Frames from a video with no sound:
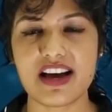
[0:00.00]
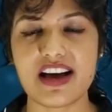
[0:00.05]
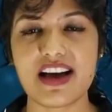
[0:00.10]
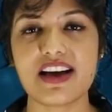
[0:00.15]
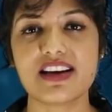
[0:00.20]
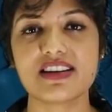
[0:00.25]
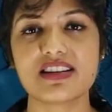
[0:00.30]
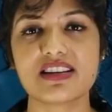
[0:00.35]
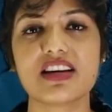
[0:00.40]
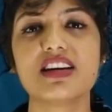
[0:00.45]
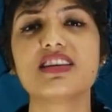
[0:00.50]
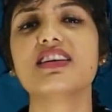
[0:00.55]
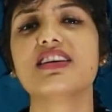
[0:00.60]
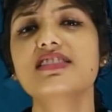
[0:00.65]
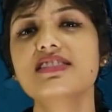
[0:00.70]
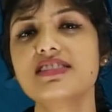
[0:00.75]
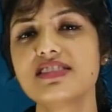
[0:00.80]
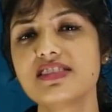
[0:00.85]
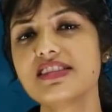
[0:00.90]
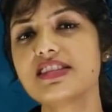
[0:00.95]
and it
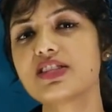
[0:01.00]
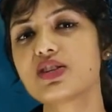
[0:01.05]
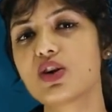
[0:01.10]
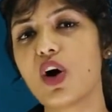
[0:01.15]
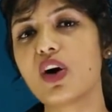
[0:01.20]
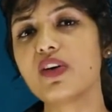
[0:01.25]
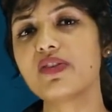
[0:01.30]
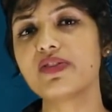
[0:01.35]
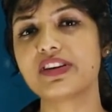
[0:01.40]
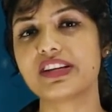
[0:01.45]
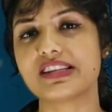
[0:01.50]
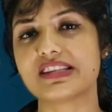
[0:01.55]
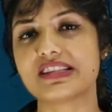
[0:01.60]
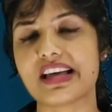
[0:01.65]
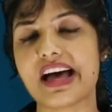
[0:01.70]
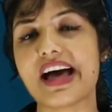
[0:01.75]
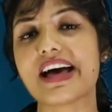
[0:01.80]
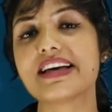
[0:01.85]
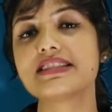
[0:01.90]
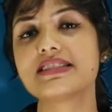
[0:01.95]
instills confidence
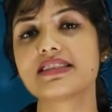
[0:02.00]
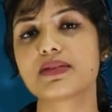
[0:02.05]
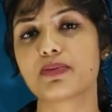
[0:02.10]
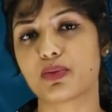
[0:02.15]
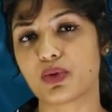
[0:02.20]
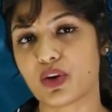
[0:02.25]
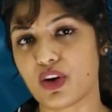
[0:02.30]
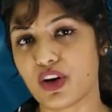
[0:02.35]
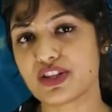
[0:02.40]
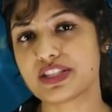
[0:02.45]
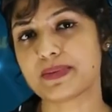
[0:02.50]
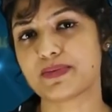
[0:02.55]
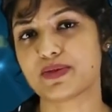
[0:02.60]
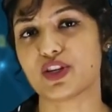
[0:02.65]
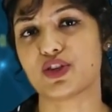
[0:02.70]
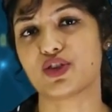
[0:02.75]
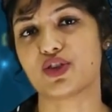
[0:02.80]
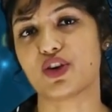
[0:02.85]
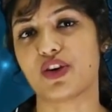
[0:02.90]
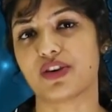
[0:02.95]
as the concepts
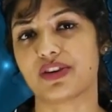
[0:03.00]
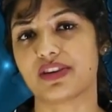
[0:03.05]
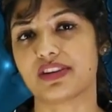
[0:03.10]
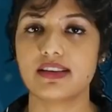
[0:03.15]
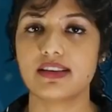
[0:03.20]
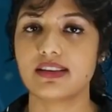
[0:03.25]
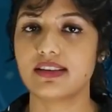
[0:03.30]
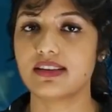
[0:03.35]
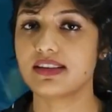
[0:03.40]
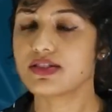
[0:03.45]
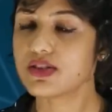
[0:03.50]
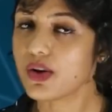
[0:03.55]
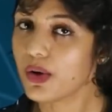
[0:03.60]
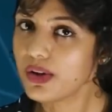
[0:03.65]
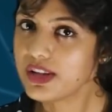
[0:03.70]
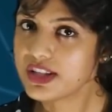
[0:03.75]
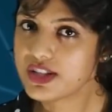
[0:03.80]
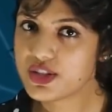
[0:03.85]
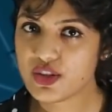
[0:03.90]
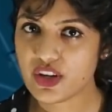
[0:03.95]
are taught. It's
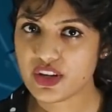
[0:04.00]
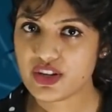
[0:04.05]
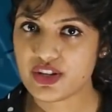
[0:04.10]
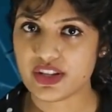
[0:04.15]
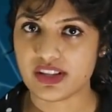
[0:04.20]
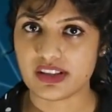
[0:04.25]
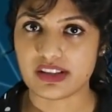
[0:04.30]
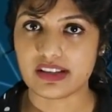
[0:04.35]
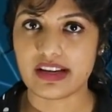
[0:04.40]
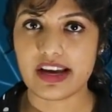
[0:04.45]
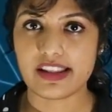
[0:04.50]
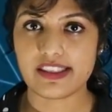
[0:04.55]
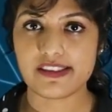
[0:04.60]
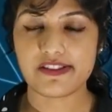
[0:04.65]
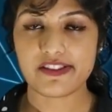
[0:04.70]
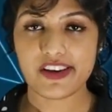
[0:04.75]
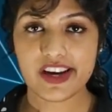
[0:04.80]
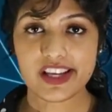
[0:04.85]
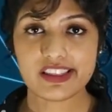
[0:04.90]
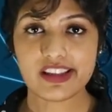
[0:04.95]
all structured, and the
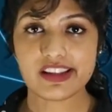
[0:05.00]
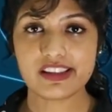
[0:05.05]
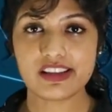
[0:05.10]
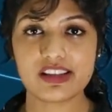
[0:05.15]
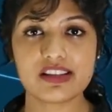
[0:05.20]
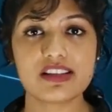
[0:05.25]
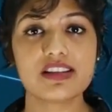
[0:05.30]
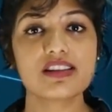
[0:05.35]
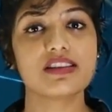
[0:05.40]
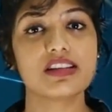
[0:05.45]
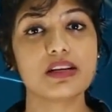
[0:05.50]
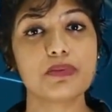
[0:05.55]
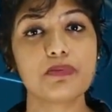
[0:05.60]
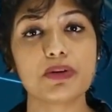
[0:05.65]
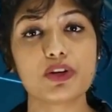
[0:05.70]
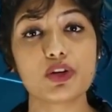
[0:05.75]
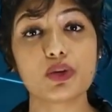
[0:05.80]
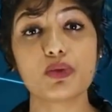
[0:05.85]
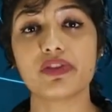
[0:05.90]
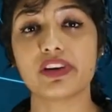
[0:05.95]
fact that they dig deep
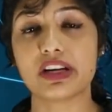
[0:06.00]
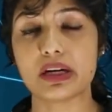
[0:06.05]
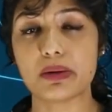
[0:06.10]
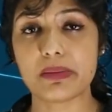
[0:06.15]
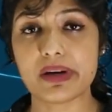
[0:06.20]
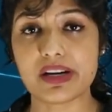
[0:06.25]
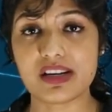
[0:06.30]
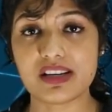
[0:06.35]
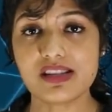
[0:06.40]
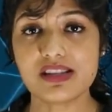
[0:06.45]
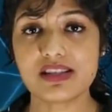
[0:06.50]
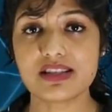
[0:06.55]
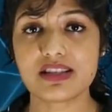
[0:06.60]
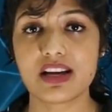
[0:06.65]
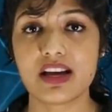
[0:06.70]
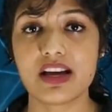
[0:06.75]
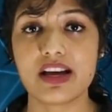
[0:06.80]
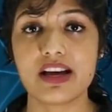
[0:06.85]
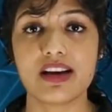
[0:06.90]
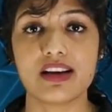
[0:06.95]
into fundamentals
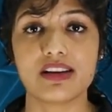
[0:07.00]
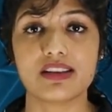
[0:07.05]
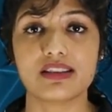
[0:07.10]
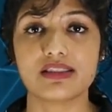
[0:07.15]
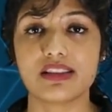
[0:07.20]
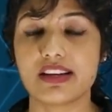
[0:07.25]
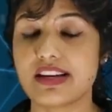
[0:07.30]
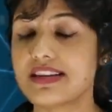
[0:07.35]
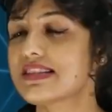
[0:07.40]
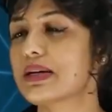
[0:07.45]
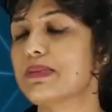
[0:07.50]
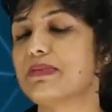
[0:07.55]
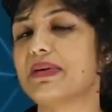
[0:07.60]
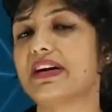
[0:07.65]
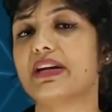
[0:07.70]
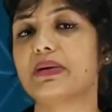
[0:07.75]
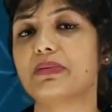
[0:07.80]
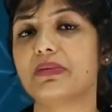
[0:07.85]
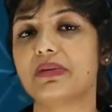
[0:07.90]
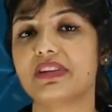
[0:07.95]
is
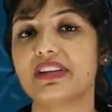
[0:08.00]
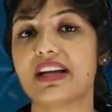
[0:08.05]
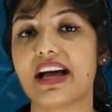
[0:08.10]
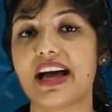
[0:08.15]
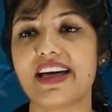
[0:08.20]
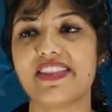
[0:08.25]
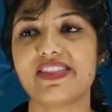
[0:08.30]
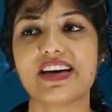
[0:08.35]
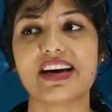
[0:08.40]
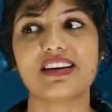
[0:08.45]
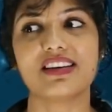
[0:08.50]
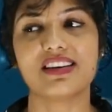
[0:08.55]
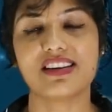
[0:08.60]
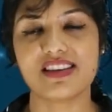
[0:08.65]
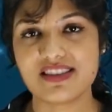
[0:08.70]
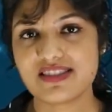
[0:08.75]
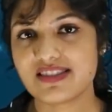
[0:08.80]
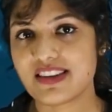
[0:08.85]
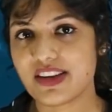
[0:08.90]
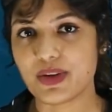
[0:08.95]
commendable, and that
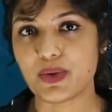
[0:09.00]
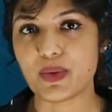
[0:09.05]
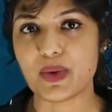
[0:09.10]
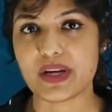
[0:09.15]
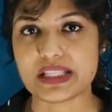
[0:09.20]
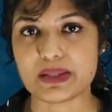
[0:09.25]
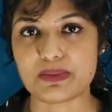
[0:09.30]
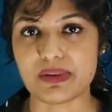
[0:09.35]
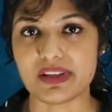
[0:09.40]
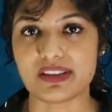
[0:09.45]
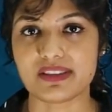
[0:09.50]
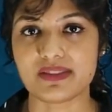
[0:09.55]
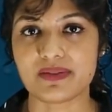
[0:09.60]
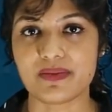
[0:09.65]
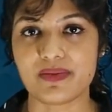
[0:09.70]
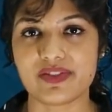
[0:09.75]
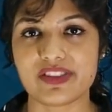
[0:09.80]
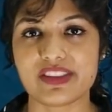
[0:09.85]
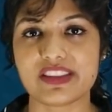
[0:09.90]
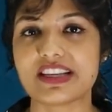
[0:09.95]
is their USP.
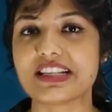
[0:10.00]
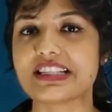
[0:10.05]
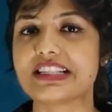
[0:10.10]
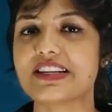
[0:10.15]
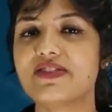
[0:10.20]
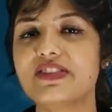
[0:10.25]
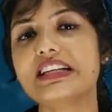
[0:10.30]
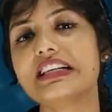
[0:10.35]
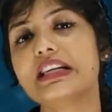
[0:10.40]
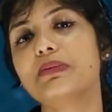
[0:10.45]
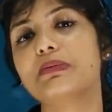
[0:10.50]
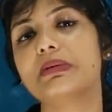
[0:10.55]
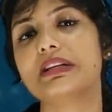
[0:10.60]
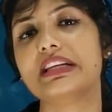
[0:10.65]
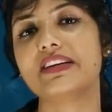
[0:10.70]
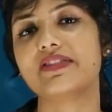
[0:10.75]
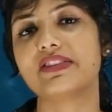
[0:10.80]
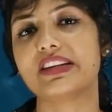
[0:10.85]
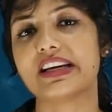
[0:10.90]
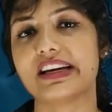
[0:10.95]
They definitely
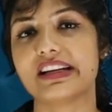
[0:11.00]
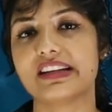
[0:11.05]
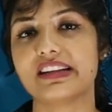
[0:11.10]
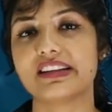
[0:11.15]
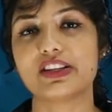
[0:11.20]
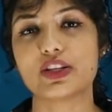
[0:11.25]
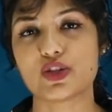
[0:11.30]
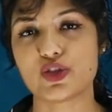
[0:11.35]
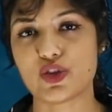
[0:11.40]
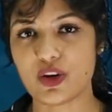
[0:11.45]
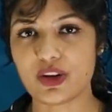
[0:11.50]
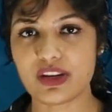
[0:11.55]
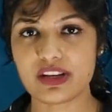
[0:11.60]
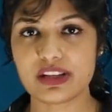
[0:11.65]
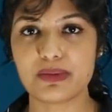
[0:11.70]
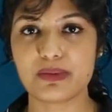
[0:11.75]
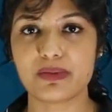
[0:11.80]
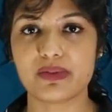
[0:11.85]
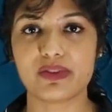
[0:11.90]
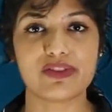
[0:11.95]
believe that the stronger
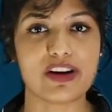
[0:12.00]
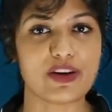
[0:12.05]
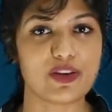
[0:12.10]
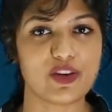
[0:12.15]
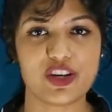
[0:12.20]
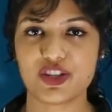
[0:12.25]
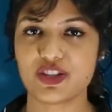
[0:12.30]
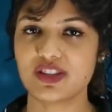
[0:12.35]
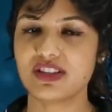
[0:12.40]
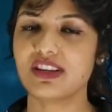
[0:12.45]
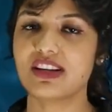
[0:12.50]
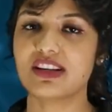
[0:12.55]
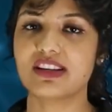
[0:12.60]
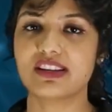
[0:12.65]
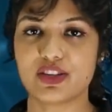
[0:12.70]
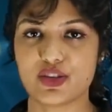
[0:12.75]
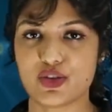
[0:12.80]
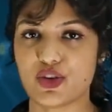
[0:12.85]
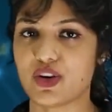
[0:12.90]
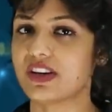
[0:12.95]
the foundation,
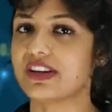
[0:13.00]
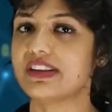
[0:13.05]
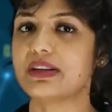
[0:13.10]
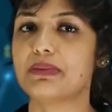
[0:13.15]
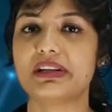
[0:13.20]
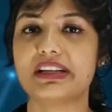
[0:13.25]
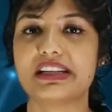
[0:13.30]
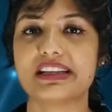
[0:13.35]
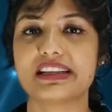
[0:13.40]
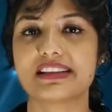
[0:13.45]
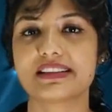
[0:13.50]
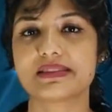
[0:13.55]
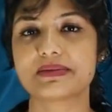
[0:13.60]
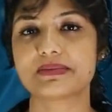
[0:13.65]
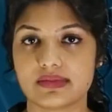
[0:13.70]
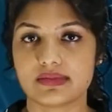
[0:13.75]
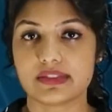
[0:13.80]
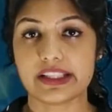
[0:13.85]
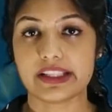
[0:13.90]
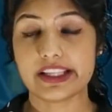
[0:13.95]
the stronger the building.
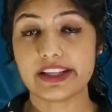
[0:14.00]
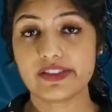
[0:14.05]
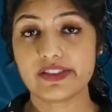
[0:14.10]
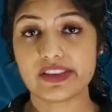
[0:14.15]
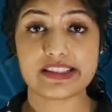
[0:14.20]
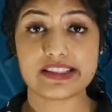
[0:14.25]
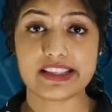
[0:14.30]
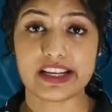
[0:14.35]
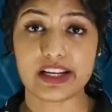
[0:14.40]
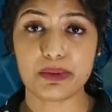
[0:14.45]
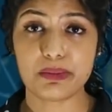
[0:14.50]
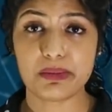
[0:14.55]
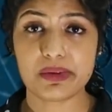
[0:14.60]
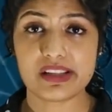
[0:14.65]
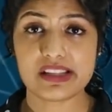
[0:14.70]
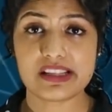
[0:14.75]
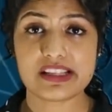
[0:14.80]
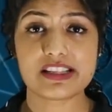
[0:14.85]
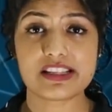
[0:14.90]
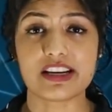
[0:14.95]
They give
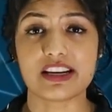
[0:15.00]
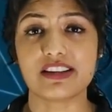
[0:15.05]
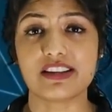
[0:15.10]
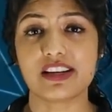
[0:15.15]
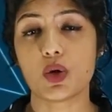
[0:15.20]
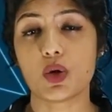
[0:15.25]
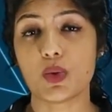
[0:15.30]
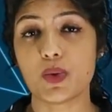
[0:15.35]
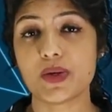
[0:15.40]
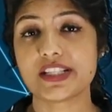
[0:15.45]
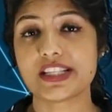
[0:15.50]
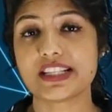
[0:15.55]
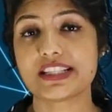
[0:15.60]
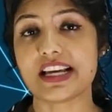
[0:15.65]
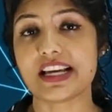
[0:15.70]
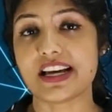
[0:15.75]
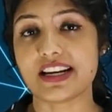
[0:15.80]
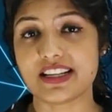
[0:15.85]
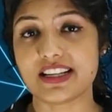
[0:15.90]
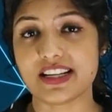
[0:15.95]
assignments, conduct quizzes
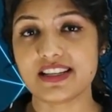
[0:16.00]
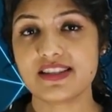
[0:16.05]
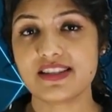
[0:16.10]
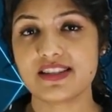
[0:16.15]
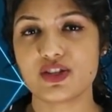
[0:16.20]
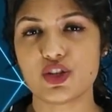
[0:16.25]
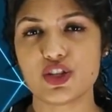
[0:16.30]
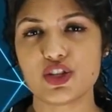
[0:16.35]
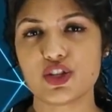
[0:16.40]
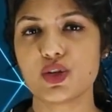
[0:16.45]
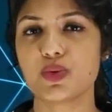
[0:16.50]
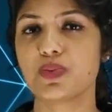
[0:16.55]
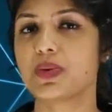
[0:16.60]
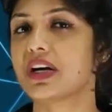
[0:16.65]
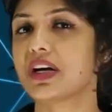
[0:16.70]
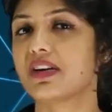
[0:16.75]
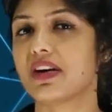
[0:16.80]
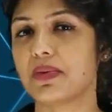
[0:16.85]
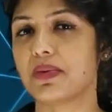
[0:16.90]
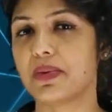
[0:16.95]
and tests just so we
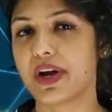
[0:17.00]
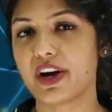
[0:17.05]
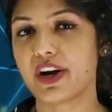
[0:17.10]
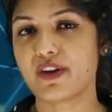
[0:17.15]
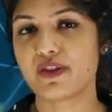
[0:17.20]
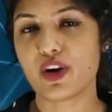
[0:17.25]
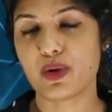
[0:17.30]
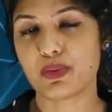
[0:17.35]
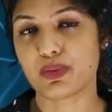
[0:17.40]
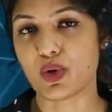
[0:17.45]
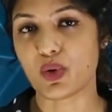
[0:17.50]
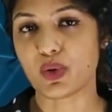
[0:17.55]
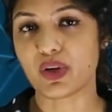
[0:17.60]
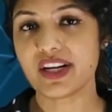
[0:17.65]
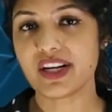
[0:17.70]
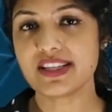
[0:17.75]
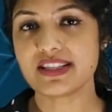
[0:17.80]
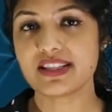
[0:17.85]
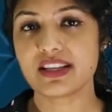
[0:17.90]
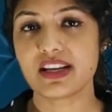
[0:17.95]
are aware of our
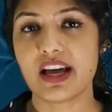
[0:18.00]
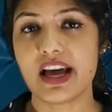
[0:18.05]
progress,